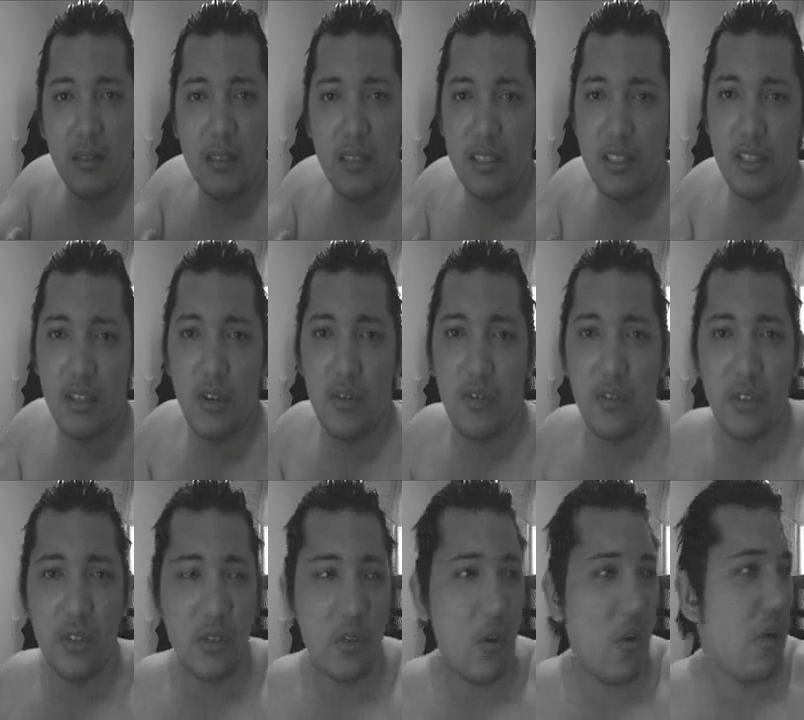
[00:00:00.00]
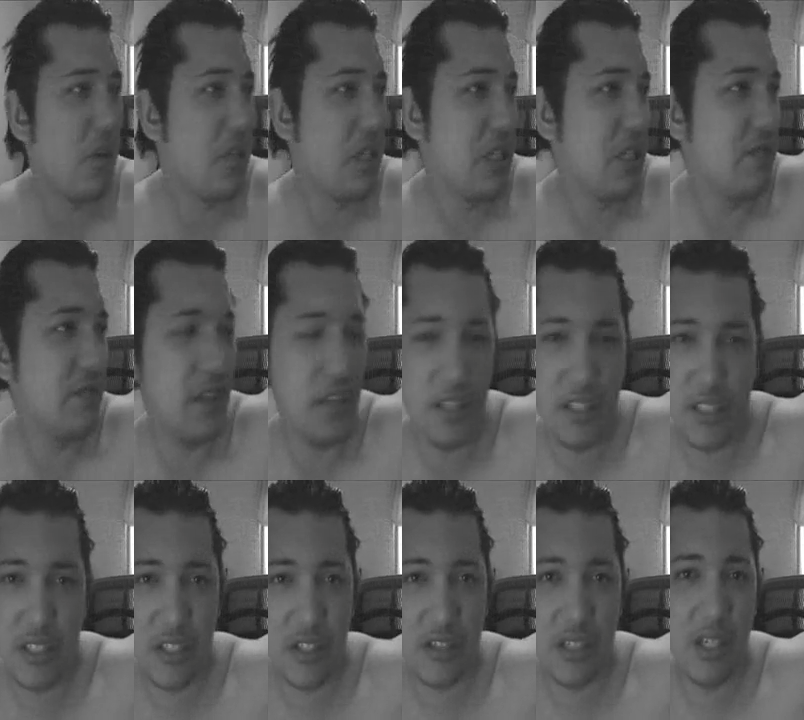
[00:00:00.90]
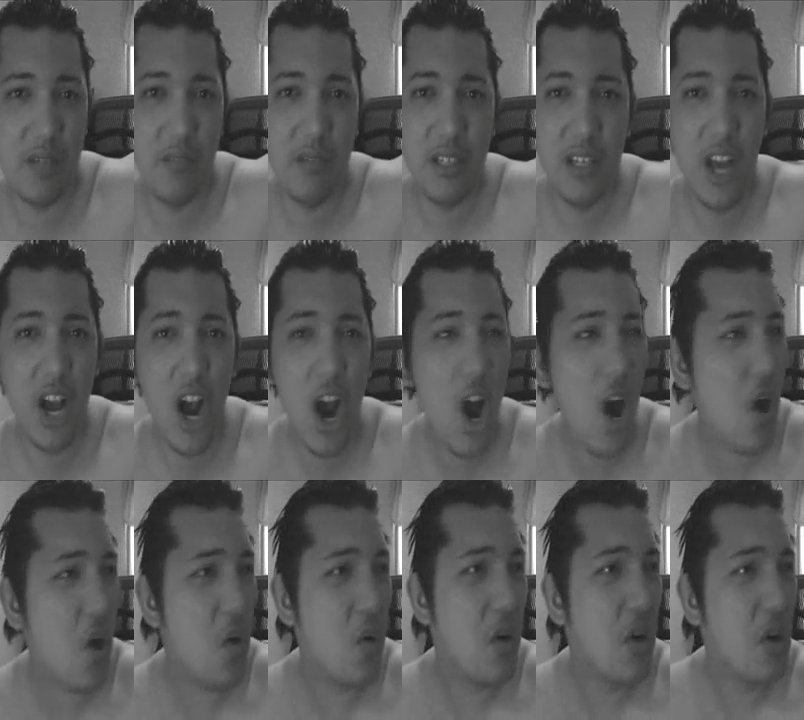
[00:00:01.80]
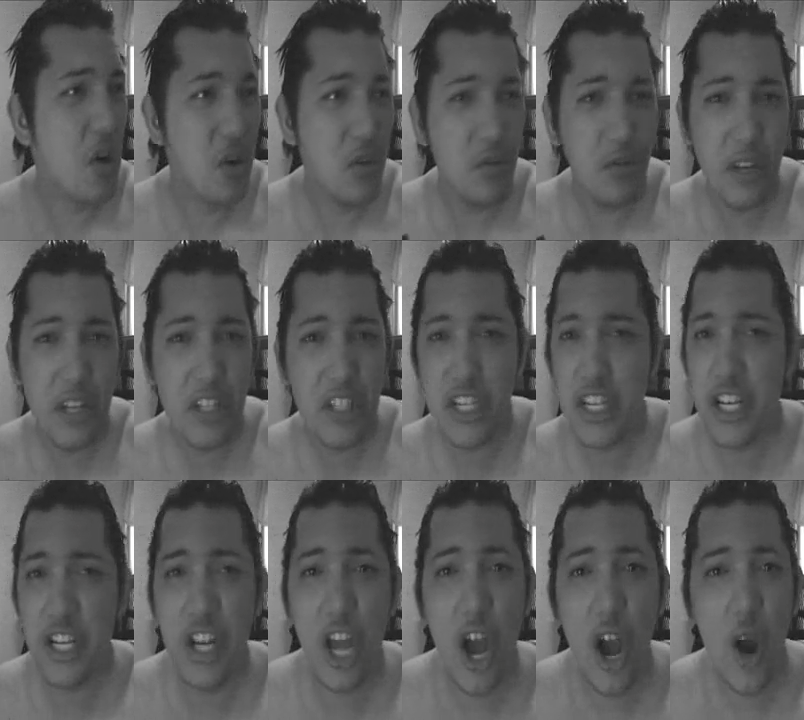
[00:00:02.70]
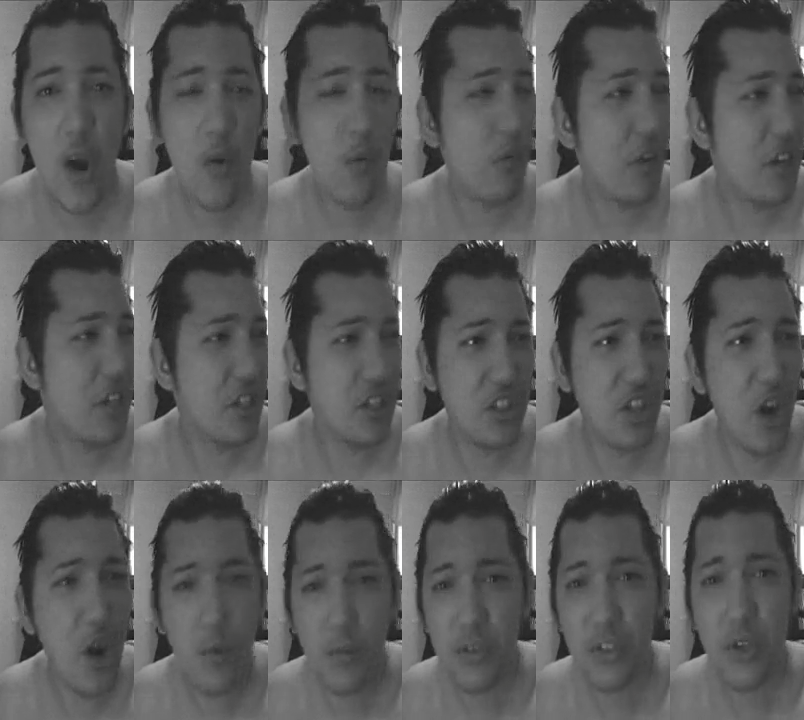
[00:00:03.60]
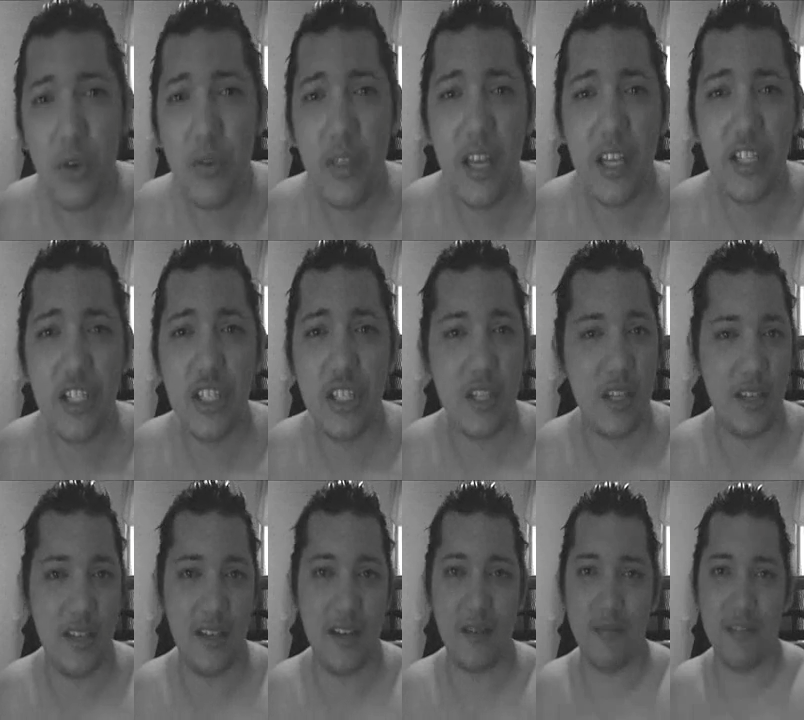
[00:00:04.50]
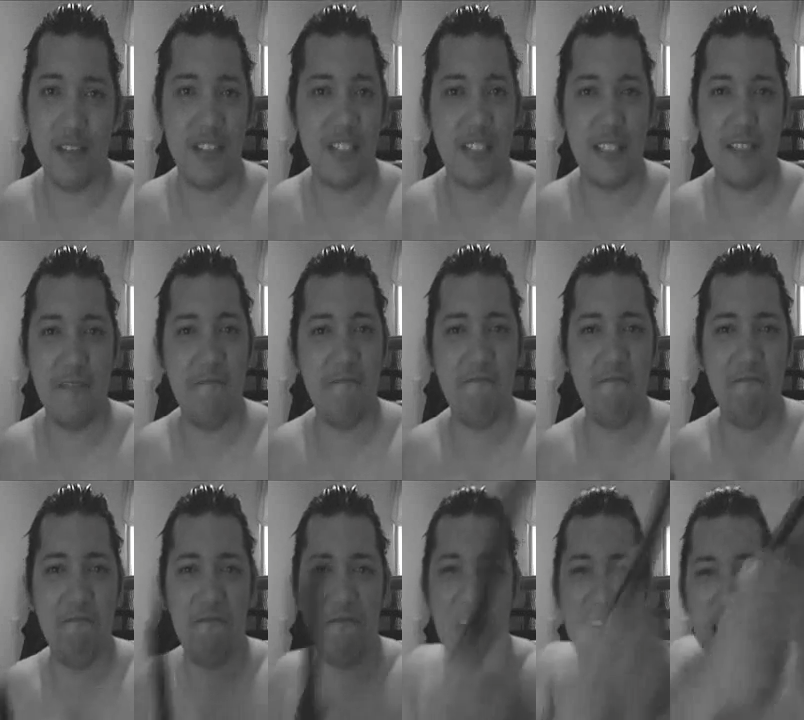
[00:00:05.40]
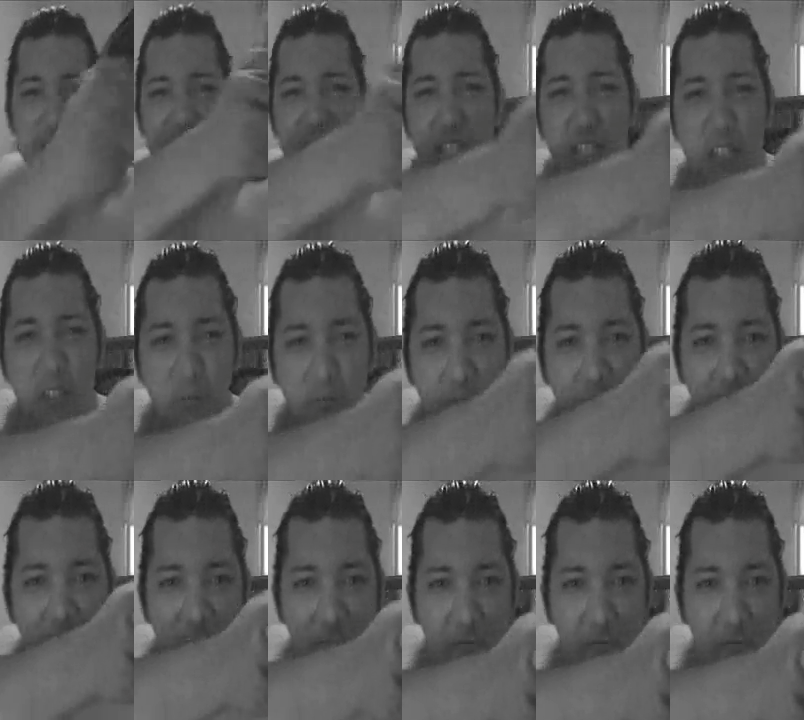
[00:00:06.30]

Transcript: And she's over in the corner. She's fucking screaming, no, Richie, no, Richie, don't do that shit. And I'm just like, fuck you.